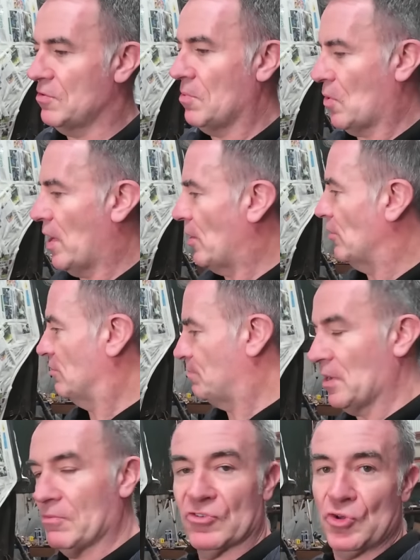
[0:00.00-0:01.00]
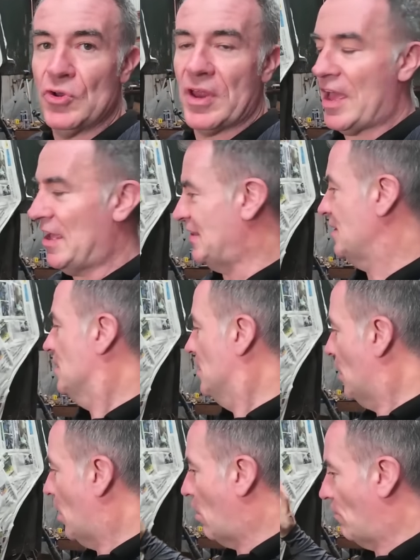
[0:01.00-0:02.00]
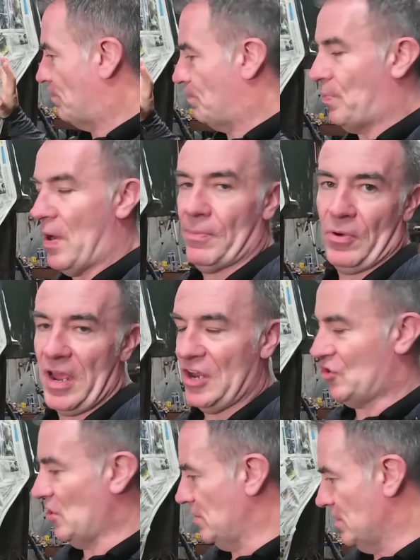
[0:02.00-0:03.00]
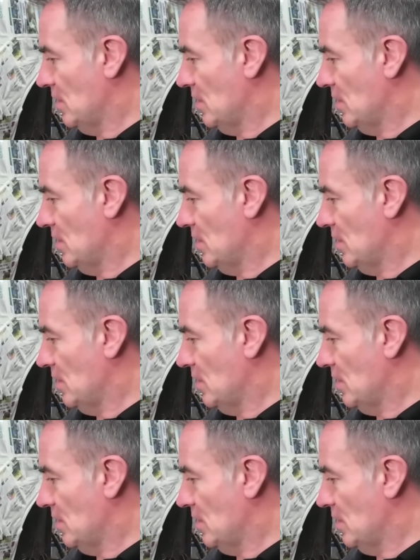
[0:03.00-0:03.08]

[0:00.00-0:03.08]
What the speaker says: to be quite honest, but it was 2 days of preparation,